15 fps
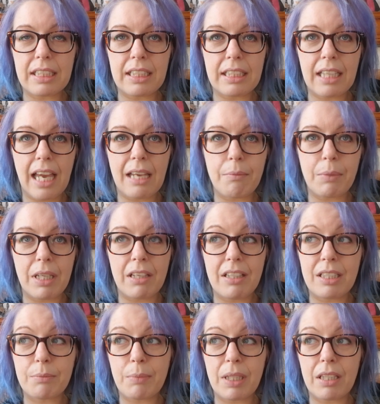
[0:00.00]
he came here,
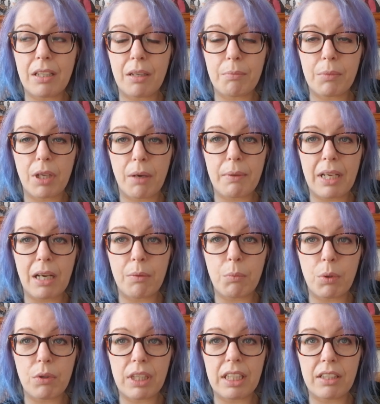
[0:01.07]
he's been going out and
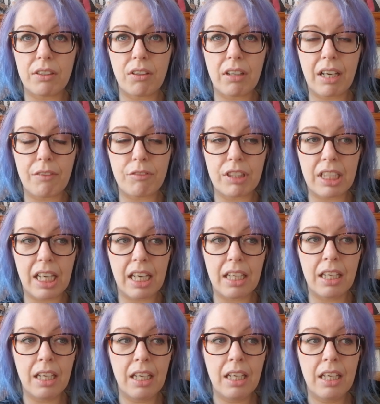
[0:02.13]
walking the dog every day.
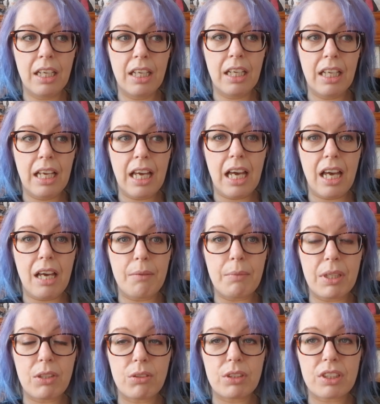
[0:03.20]

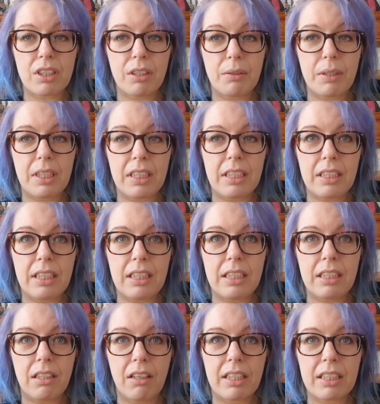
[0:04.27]
And also,
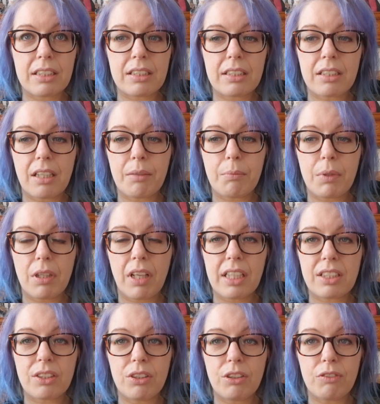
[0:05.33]
he likes
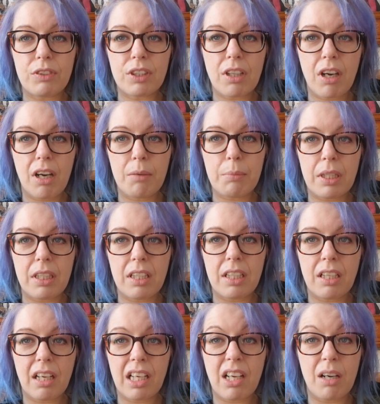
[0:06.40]
a hoovered carpet,
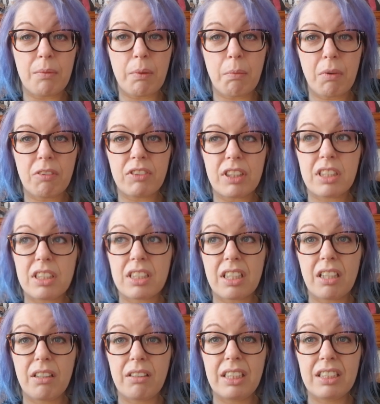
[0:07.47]
and I can't be bothered,
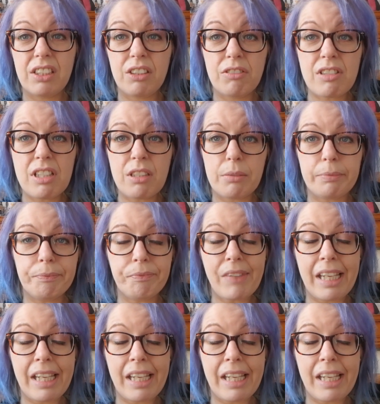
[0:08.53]
so he's hoovered up.